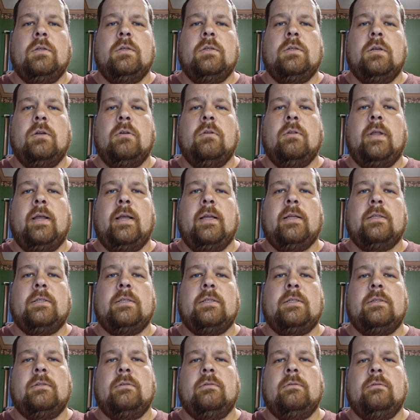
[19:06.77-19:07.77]
So
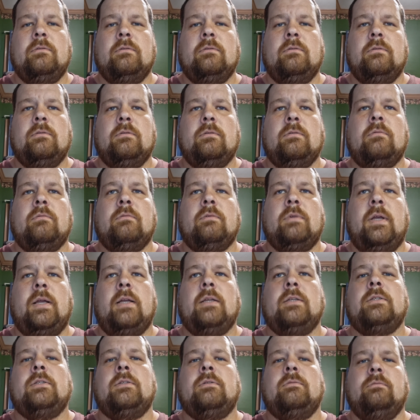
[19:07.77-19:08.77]
that's
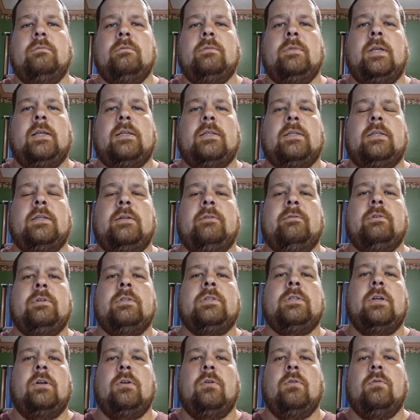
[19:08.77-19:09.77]
different.
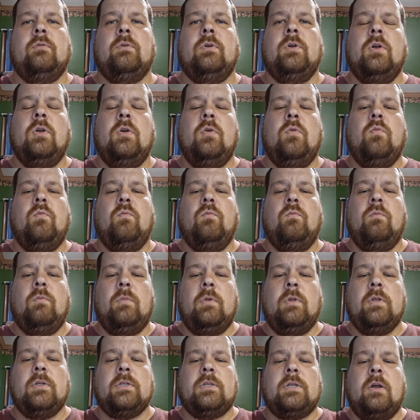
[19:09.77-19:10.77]
So
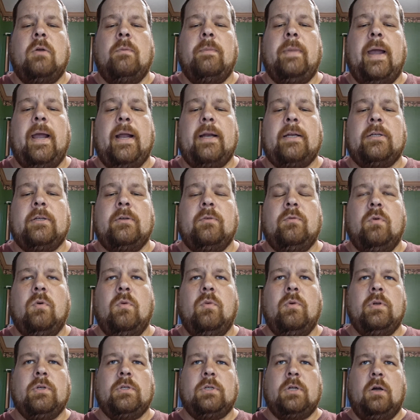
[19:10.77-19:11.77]
let's go back to what
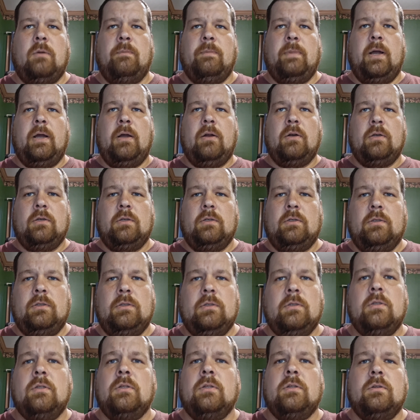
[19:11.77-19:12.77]
we was talking about,
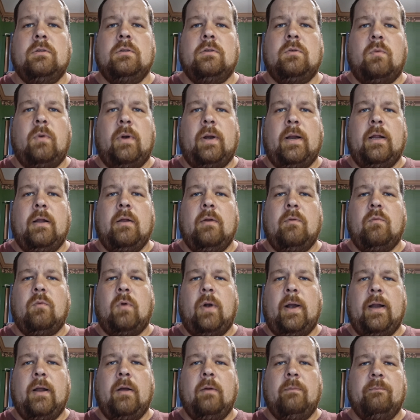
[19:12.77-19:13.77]
the
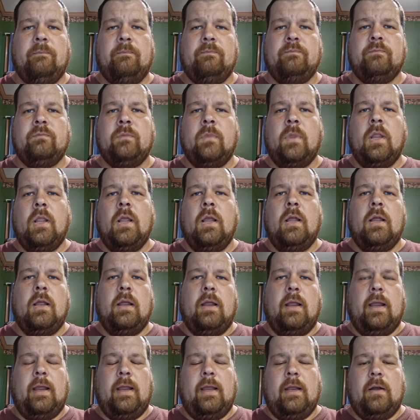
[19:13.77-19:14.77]
RAM
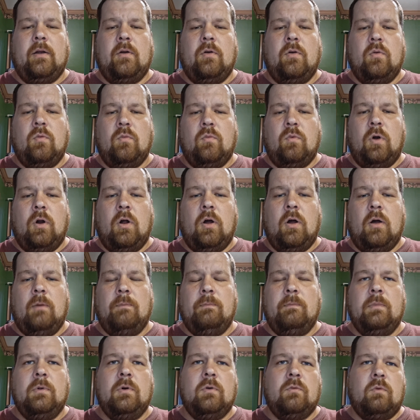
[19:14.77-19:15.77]
and
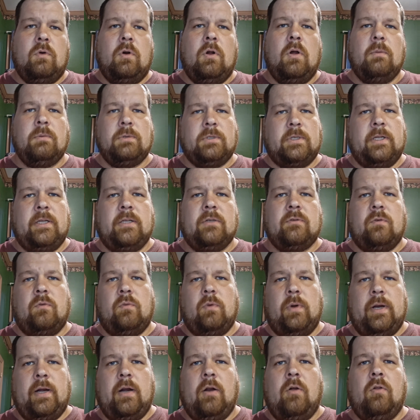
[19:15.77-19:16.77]
ROM. ROM stands for
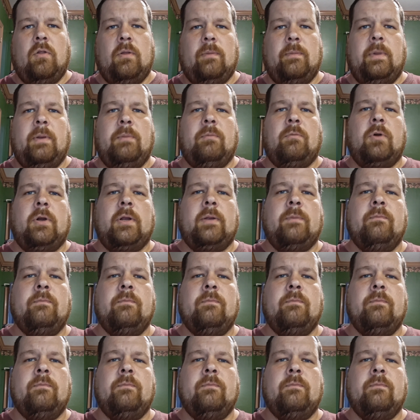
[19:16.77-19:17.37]
read only memory.